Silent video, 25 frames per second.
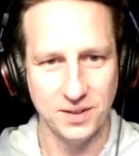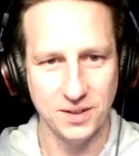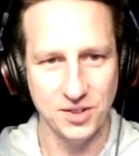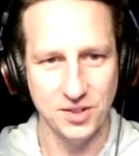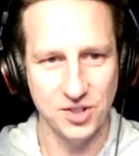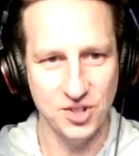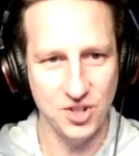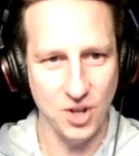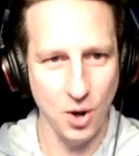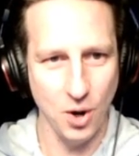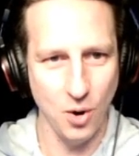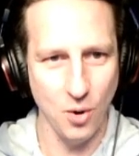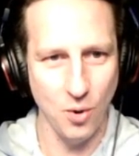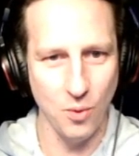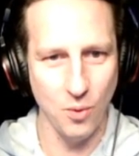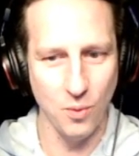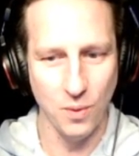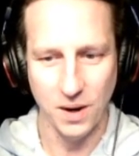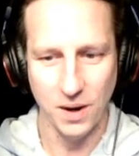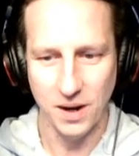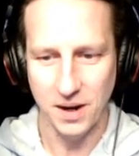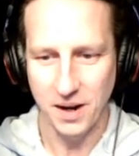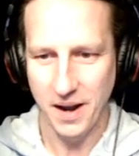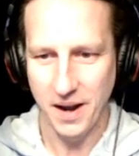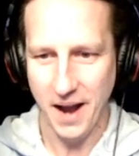
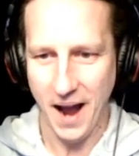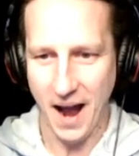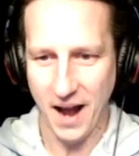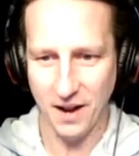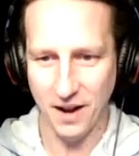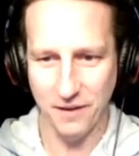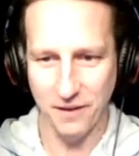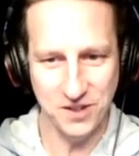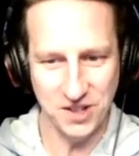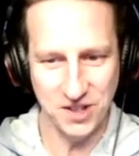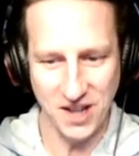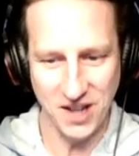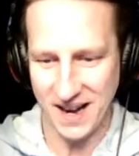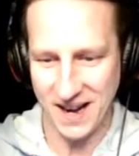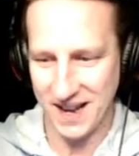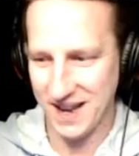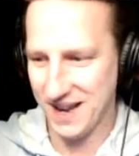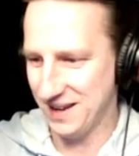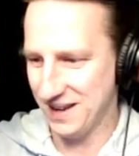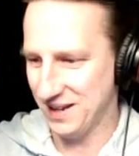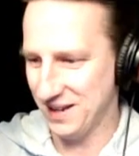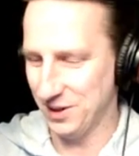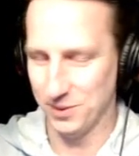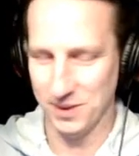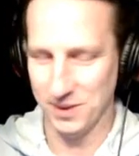So, and I've said
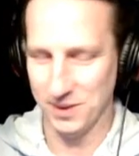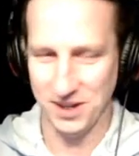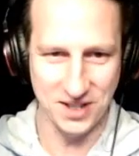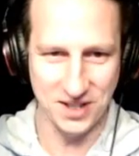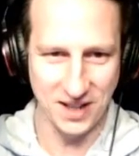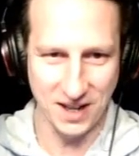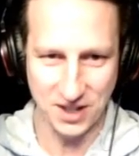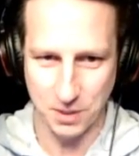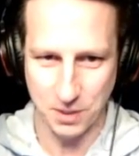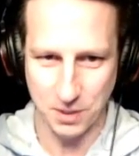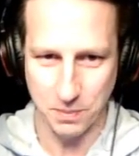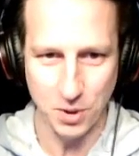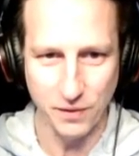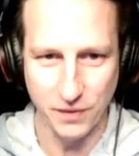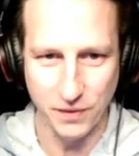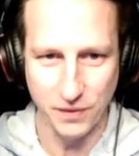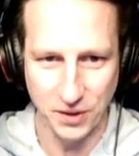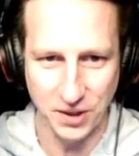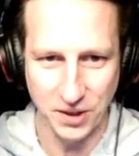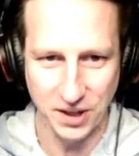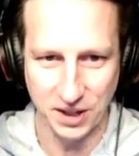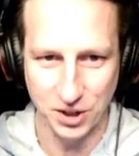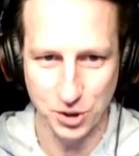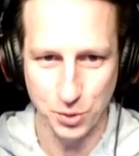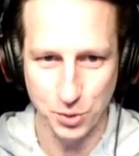it, listen, that's the beautiful
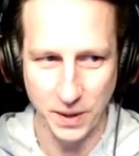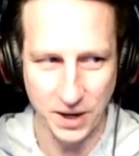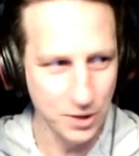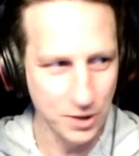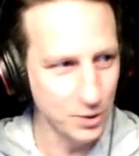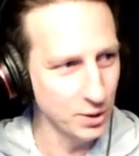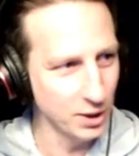thing of Twitter.